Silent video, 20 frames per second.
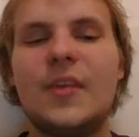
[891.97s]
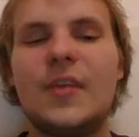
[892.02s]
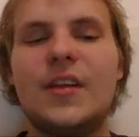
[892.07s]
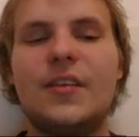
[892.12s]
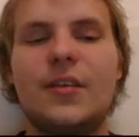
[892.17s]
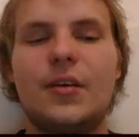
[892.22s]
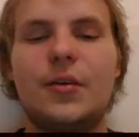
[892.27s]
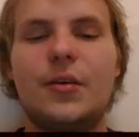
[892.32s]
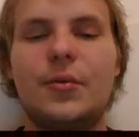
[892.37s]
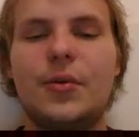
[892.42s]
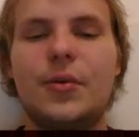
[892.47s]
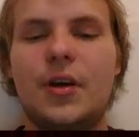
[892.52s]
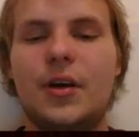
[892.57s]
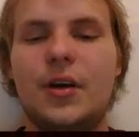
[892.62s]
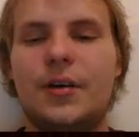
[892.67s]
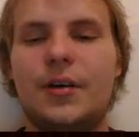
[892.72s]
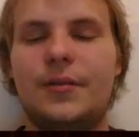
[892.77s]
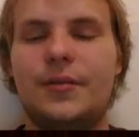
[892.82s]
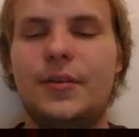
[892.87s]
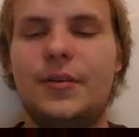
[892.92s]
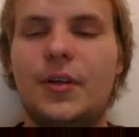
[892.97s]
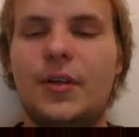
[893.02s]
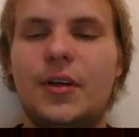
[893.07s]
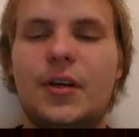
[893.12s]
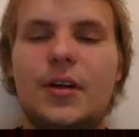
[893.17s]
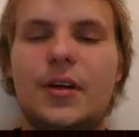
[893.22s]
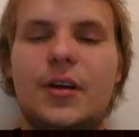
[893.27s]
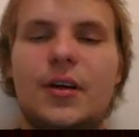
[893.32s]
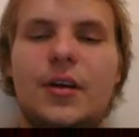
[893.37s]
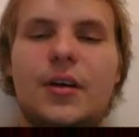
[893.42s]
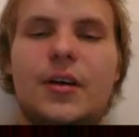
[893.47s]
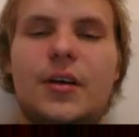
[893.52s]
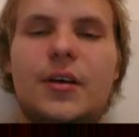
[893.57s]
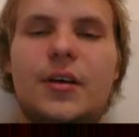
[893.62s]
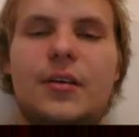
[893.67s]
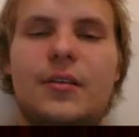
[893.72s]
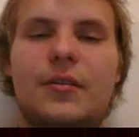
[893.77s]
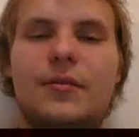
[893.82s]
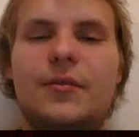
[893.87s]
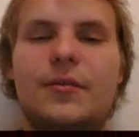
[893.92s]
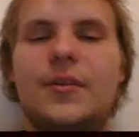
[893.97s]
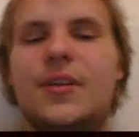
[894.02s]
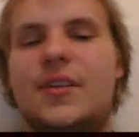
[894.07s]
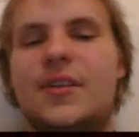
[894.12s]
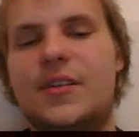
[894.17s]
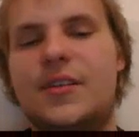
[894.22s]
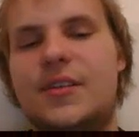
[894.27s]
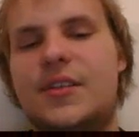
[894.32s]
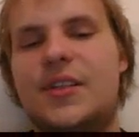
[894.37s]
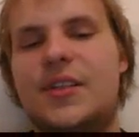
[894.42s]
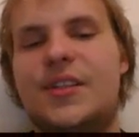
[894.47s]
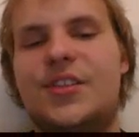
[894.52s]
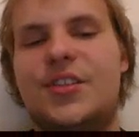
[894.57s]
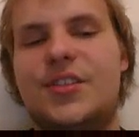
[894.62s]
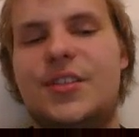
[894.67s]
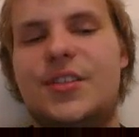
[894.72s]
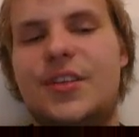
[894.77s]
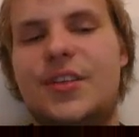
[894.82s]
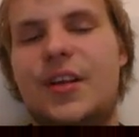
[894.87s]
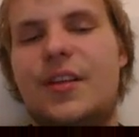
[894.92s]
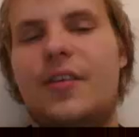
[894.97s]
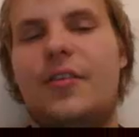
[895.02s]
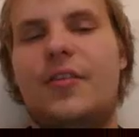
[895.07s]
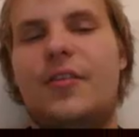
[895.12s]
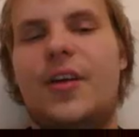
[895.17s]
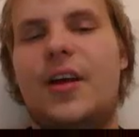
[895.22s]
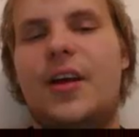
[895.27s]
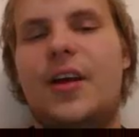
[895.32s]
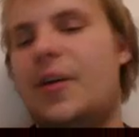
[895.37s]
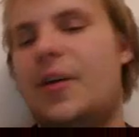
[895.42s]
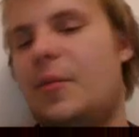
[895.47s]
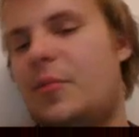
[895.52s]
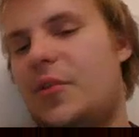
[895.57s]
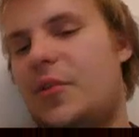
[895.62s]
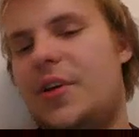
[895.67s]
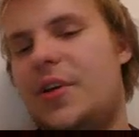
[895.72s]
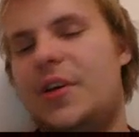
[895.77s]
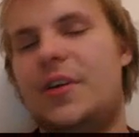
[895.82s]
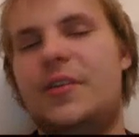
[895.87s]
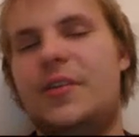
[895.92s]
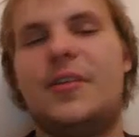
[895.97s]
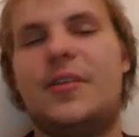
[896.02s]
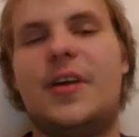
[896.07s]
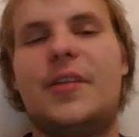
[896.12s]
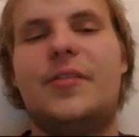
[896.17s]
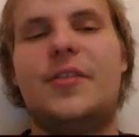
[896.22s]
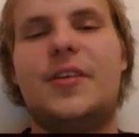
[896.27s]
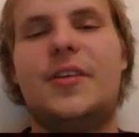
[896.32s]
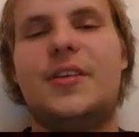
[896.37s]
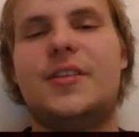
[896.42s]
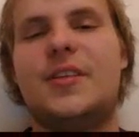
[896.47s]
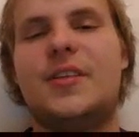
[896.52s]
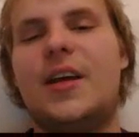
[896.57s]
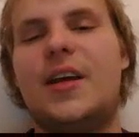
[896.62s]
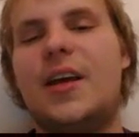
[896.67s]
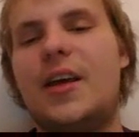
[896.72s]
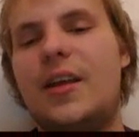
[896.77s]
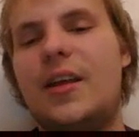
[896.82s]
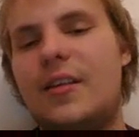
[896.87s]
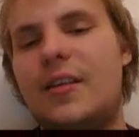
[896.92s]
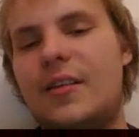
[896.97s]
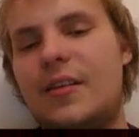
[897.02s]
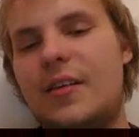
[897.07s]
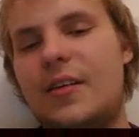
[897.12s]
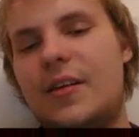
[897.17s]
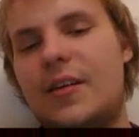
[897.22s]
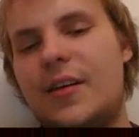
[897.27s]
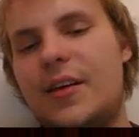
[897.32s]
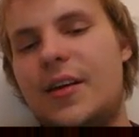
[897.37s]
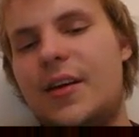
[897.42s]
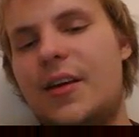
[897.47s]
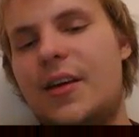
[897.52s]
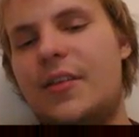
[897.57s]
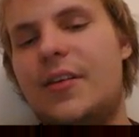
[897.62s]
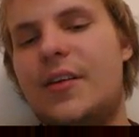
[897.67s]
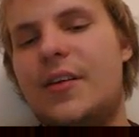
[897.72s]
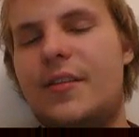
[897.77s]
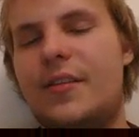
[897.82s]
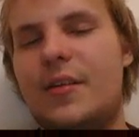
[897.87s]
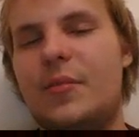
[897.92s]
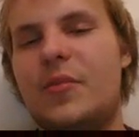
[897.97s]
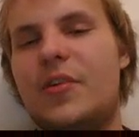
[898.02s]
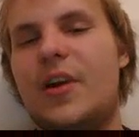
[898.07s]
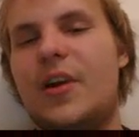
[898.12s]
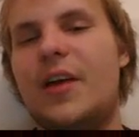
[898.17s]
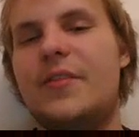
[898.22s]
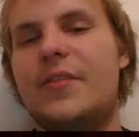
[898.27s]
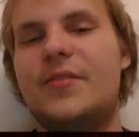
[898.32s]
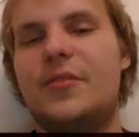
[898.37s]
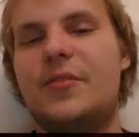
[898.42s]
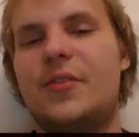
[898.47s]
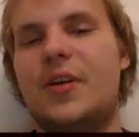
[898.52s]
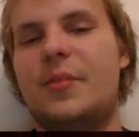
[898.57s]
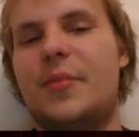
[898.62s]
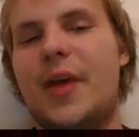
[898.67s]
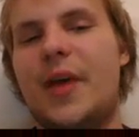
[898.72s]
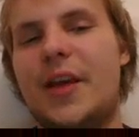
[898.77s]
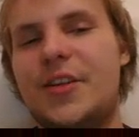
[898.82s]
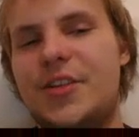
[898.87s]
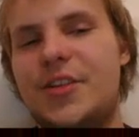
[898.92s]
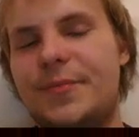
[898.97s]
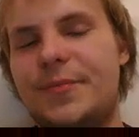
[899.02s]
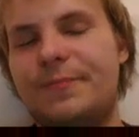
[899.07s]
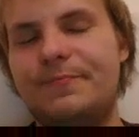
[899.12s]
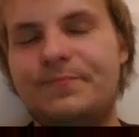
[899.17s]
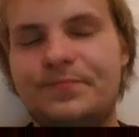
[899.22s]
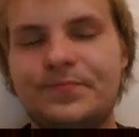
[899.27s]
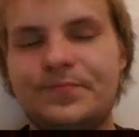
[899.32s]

So this is just another graph I put here for reference. And here are some graphs for Apache